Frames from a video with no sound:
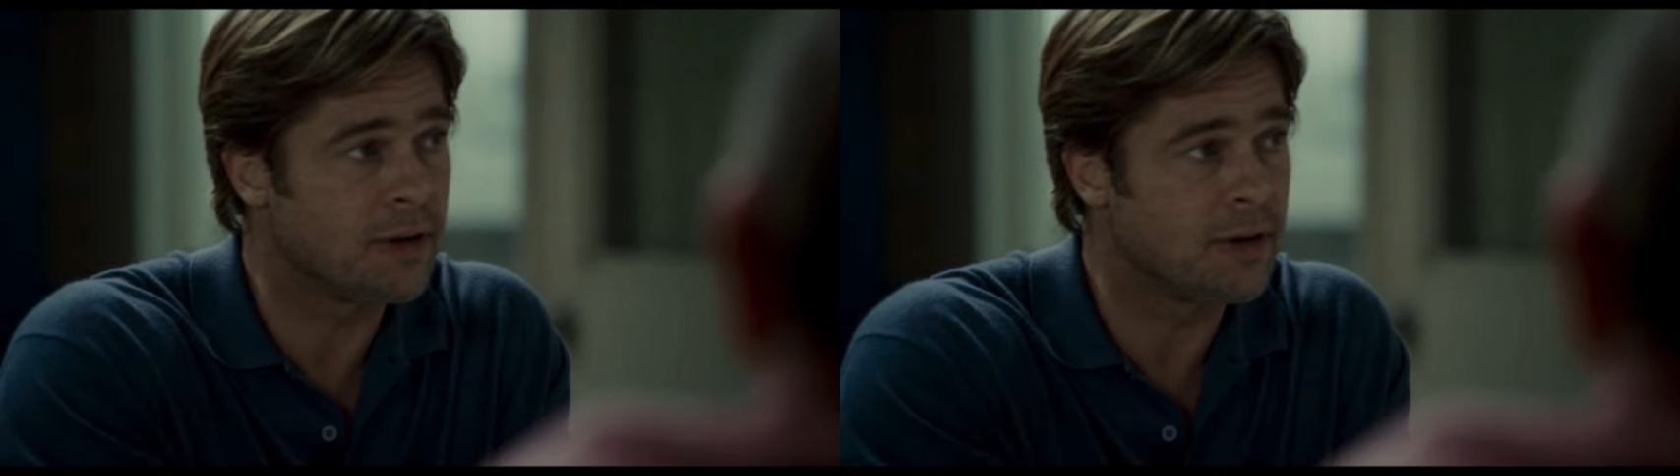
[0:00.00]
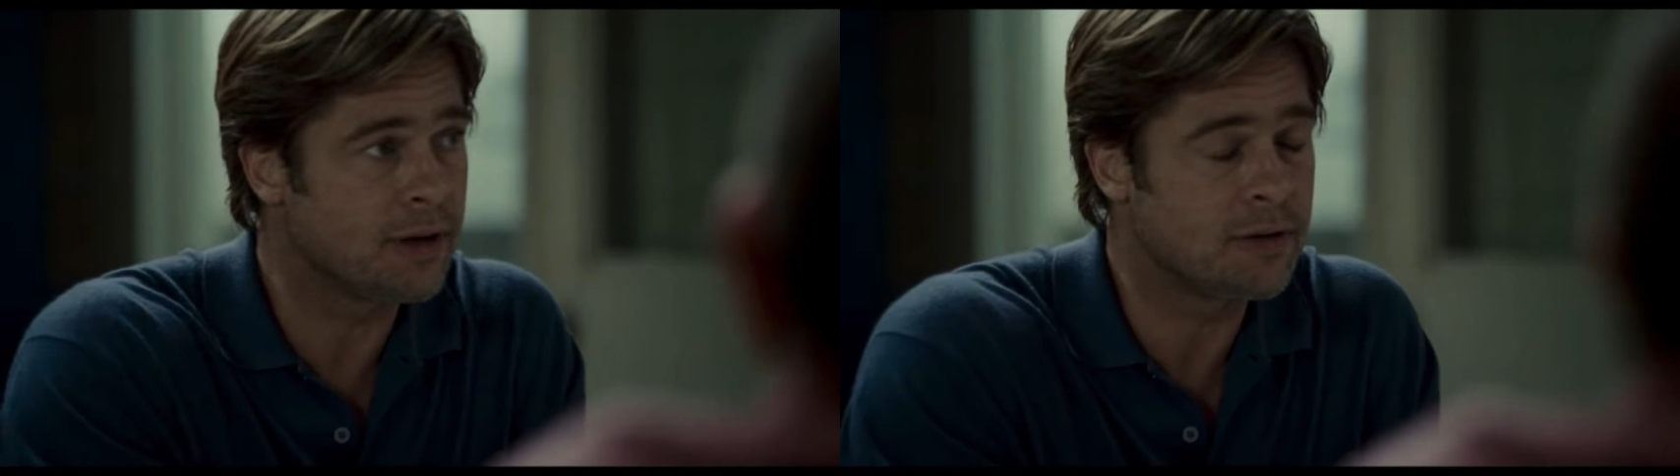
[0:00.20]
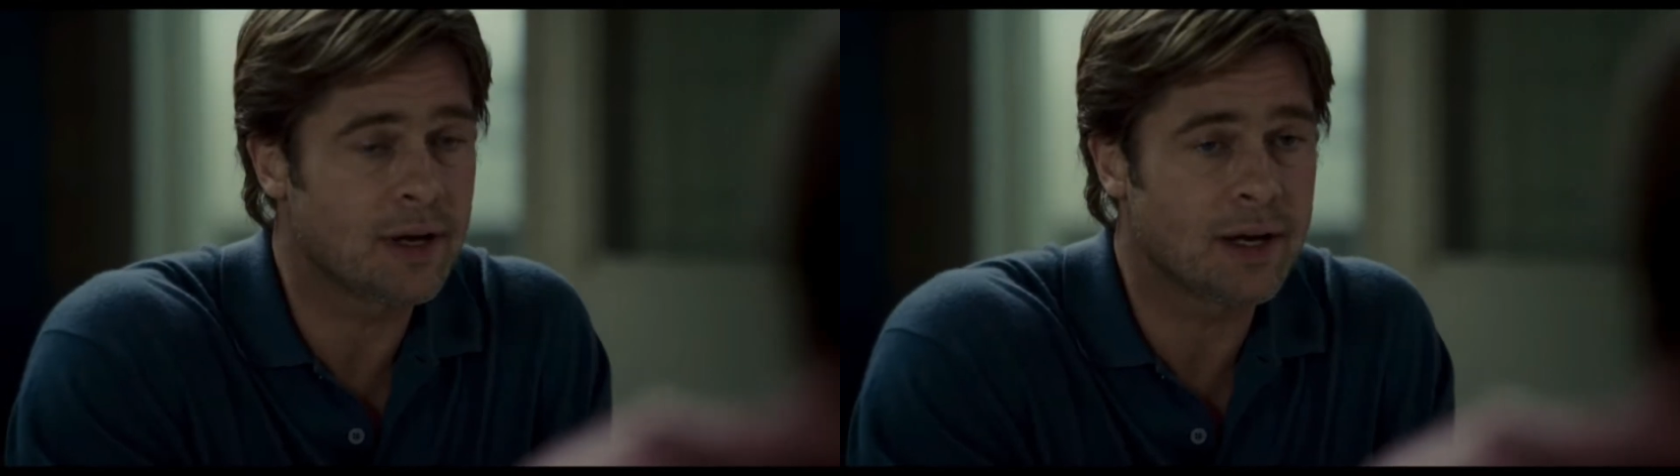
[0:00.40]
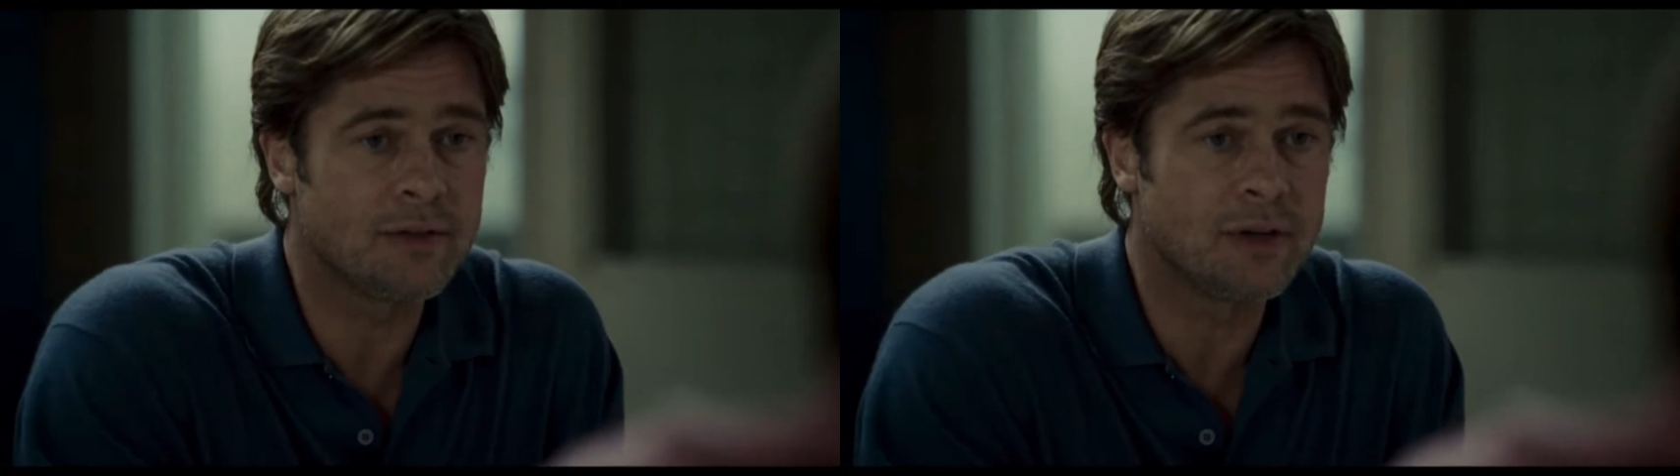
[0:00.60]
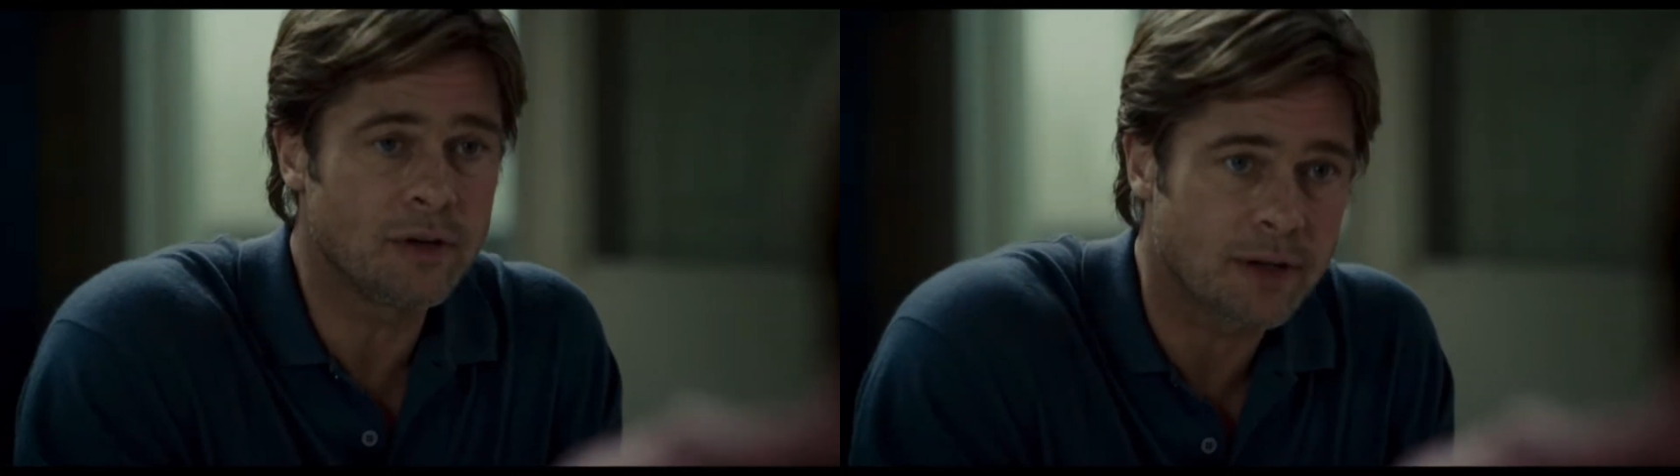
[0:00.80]
you're not. You're not
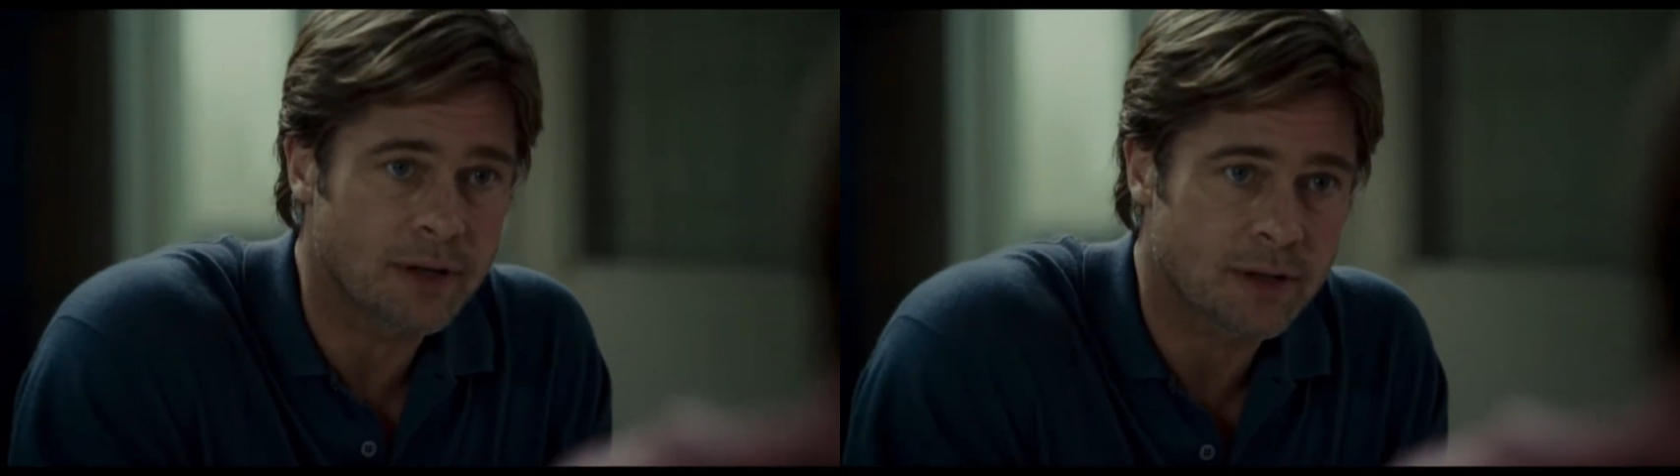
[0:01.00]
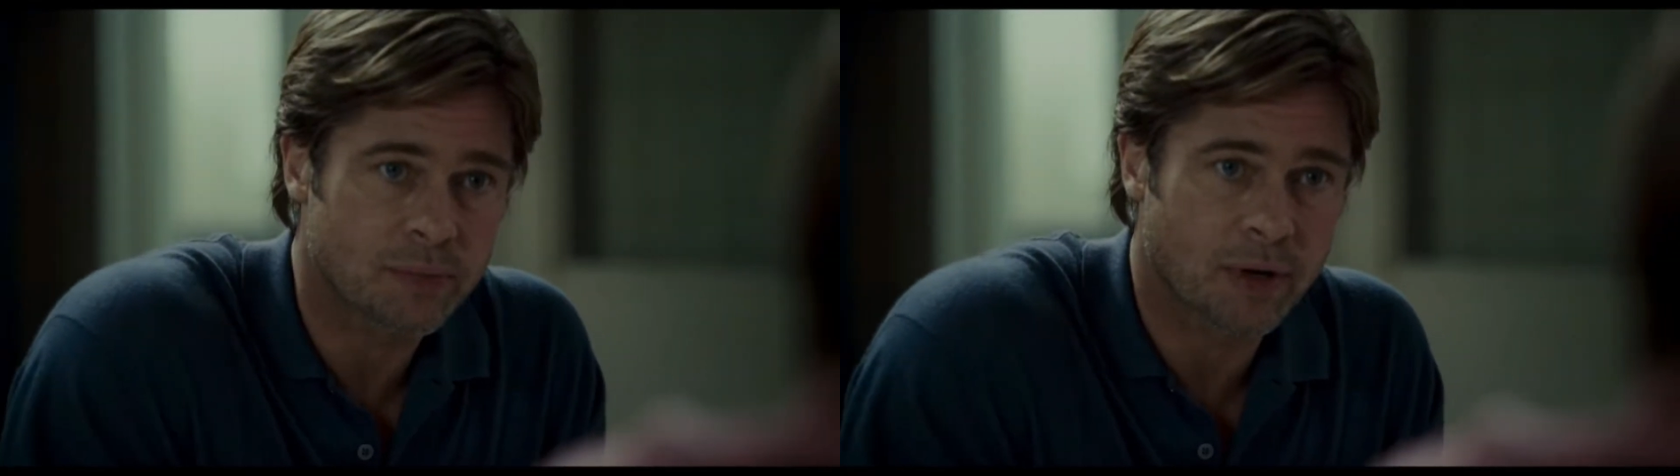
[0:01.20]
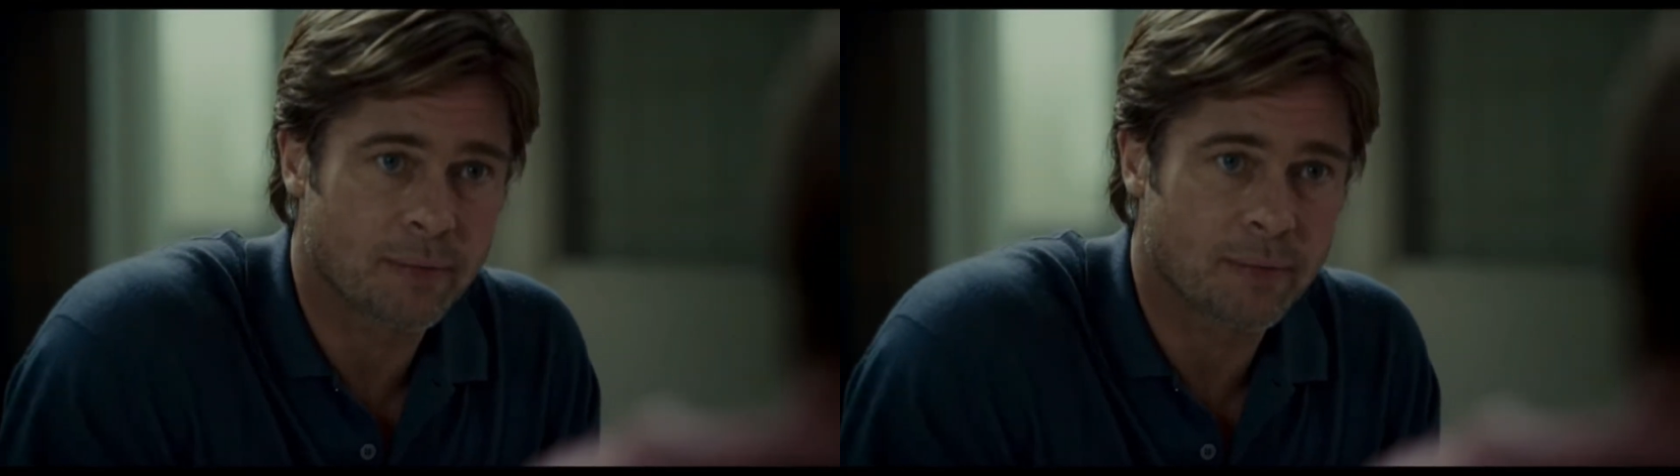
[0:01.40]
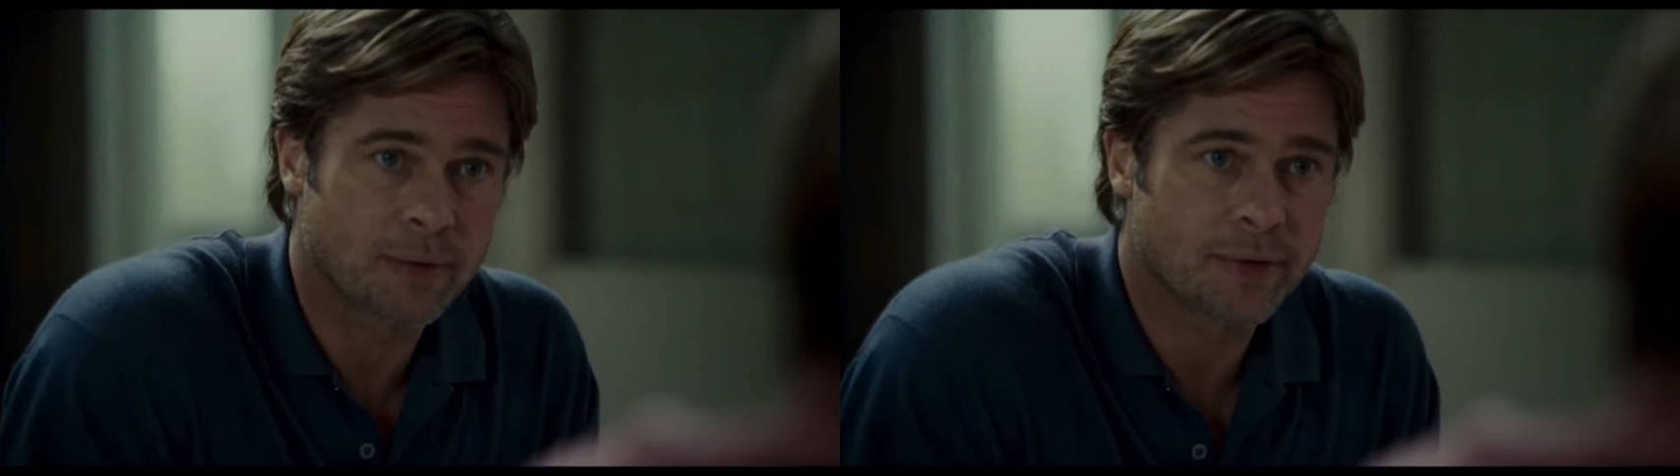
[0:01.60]
even looking at the problem.